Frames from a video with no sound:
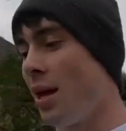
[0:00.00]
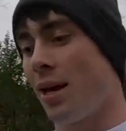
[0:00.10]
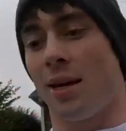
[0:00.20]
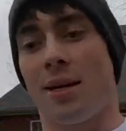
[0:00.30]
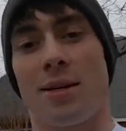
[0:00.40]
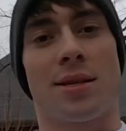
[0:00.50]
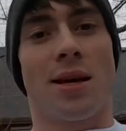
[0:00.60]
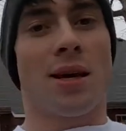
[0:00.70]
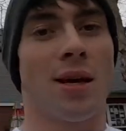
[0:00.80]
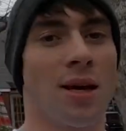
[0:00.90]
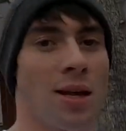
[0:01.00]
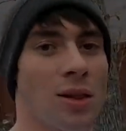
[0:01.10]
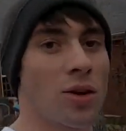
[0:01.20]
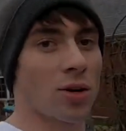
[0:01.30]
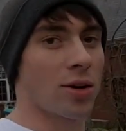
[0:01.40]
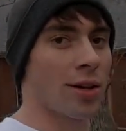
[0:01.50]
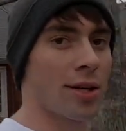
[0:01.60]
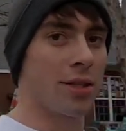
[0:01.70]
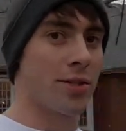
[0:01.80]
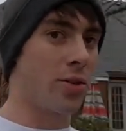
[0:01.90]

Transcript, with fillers: is longer than just